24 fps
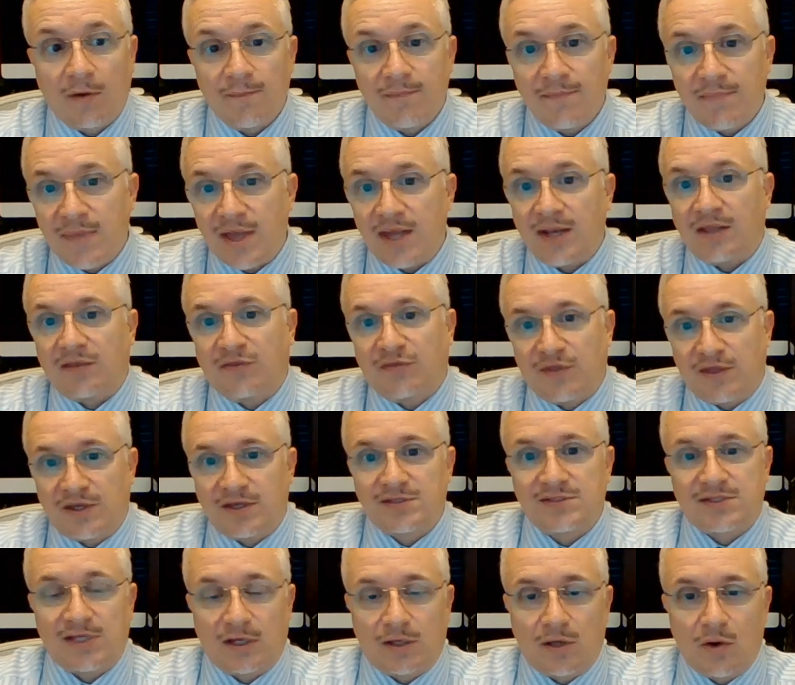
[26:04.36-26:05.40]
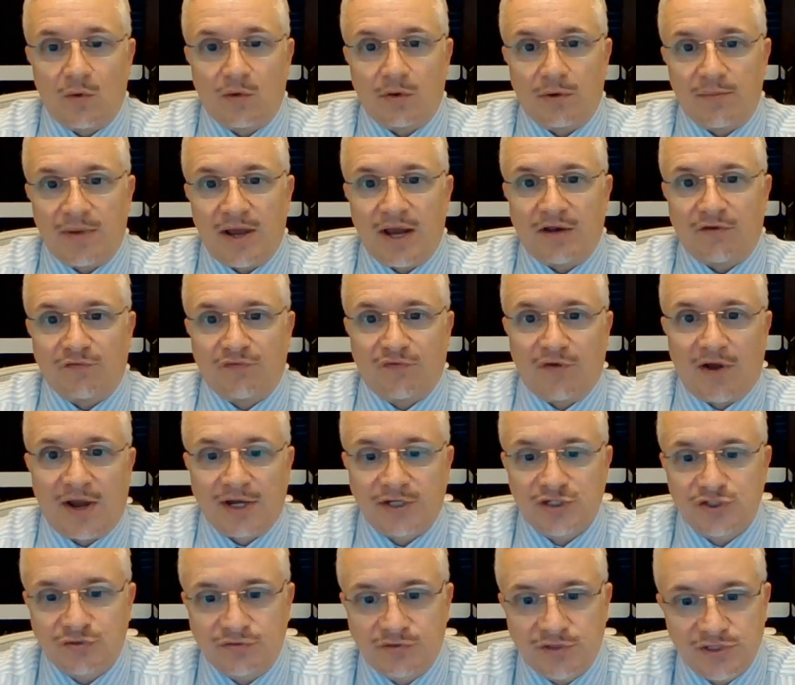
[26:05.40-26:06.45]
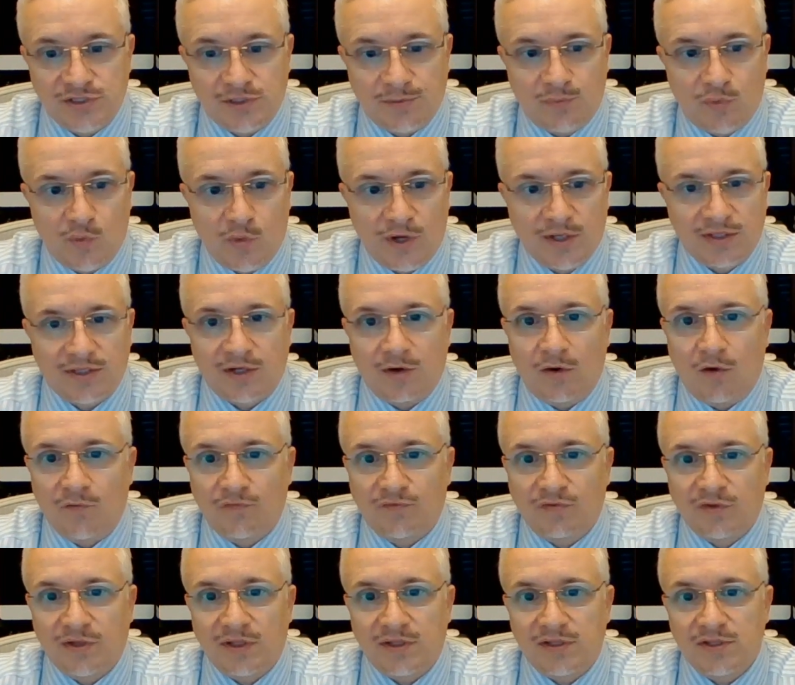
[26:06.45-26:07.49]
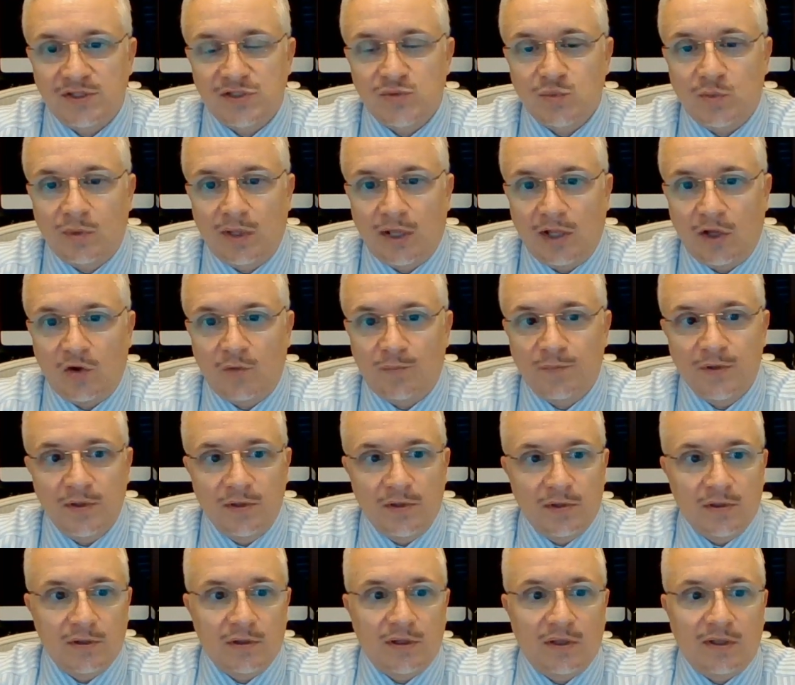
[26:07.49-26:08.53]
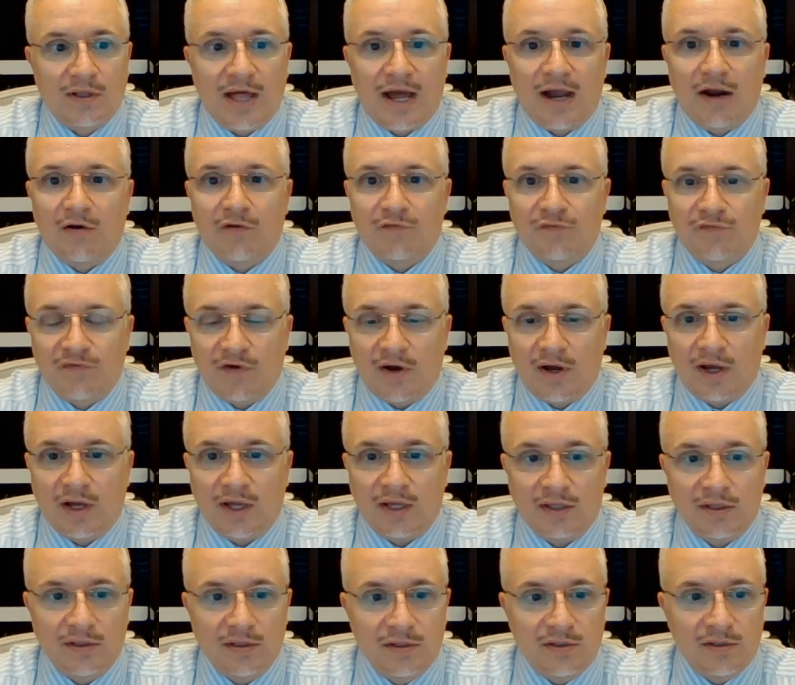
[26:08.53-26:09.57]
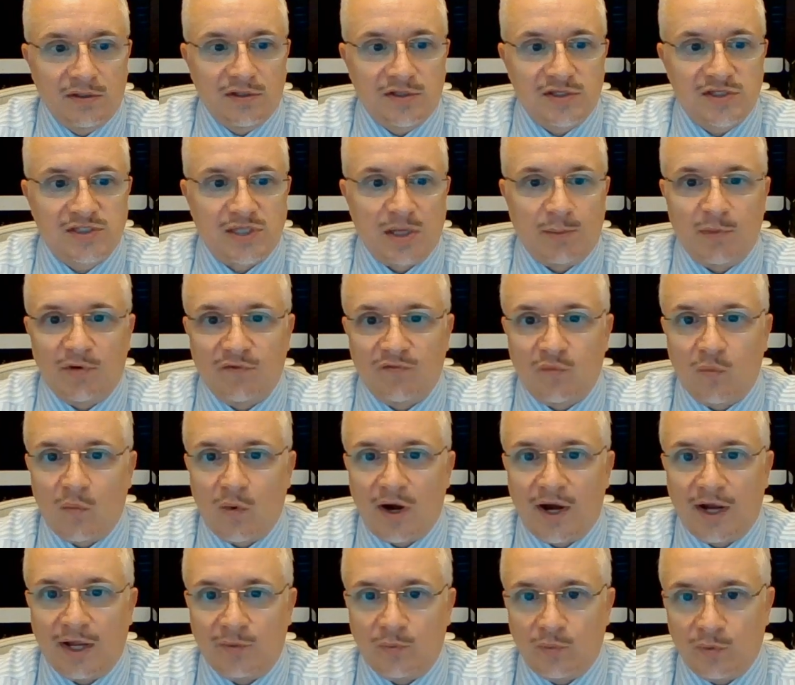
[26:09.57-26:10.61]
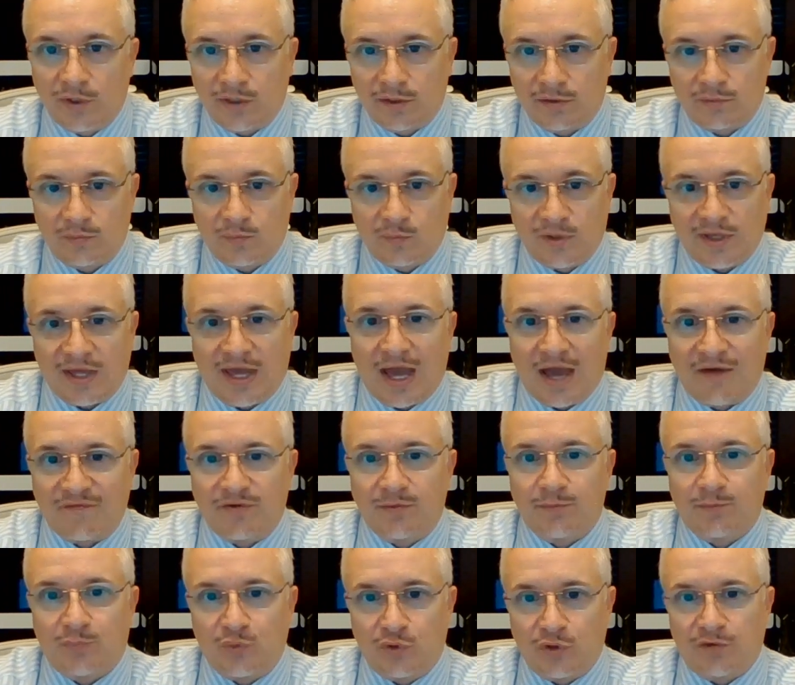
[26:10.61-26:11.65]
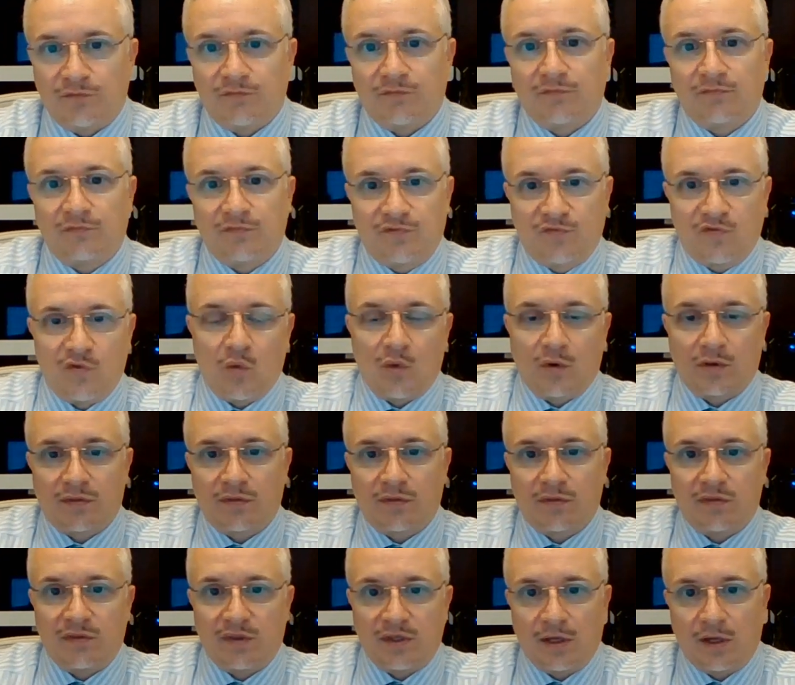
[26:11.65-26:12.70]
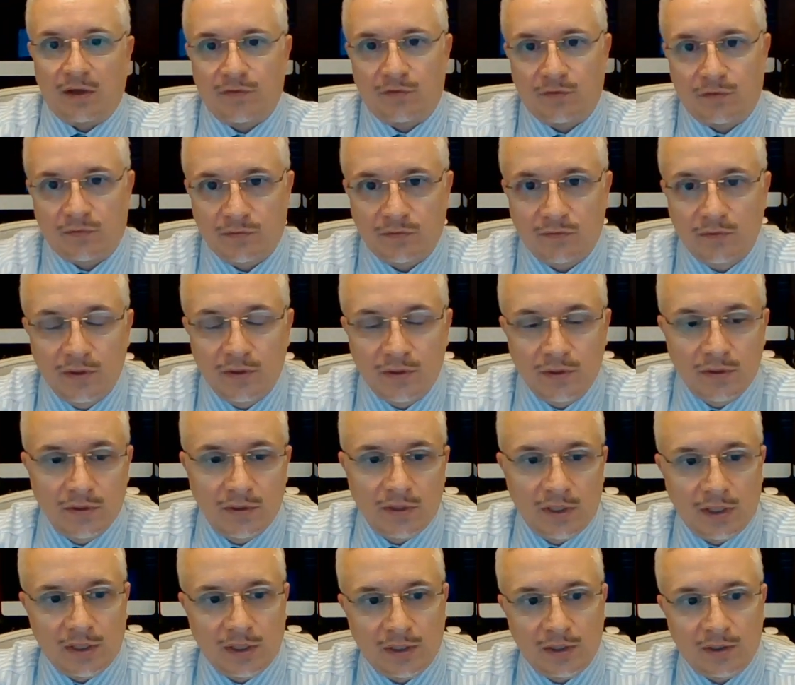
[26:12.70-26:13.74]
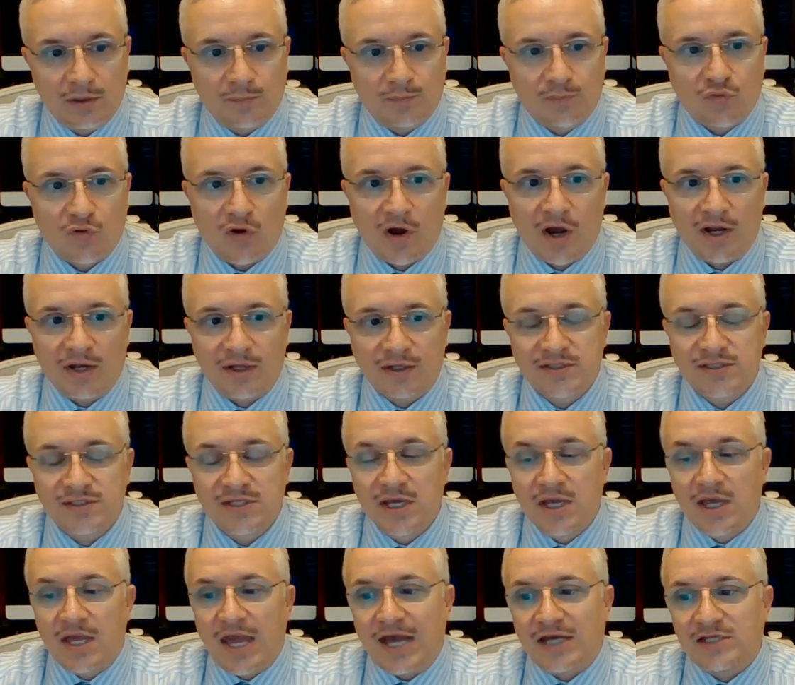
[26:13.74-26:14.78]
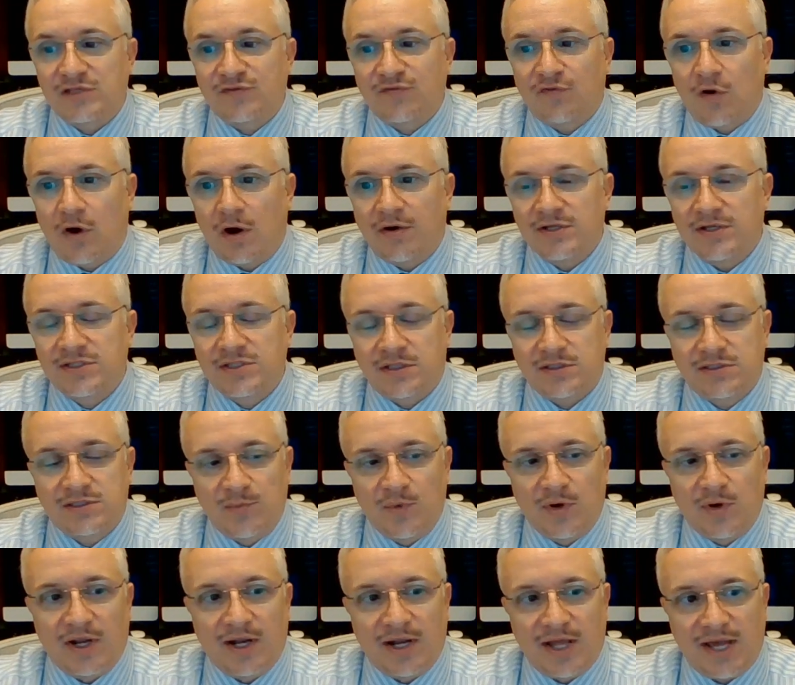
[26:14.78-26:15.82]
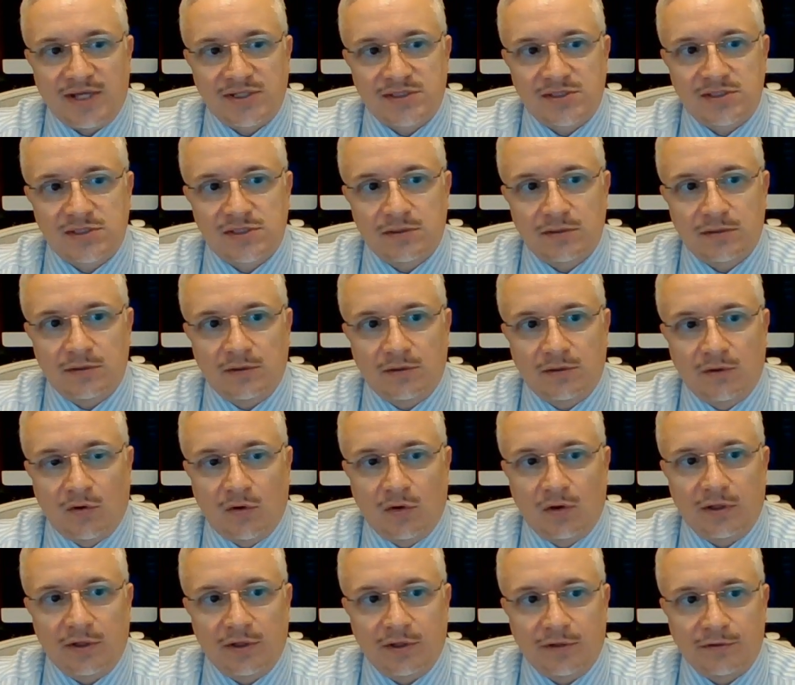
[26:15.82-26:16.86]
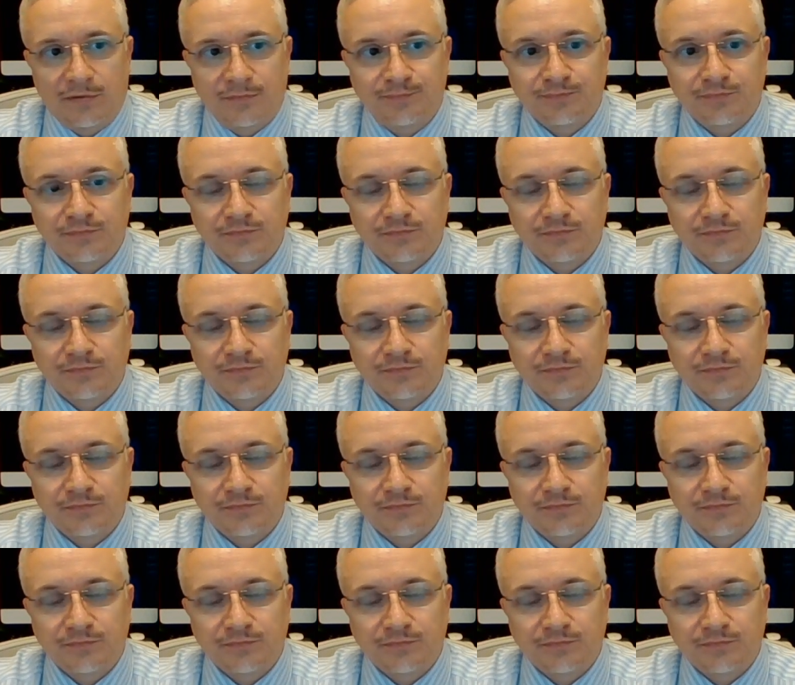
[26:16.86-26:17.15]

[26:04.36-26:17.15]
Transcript: many things that go into manufacturing, is the point, and hopefully this will help clarify some of why we haven't put forth the other products. As far as someone had asked earlier,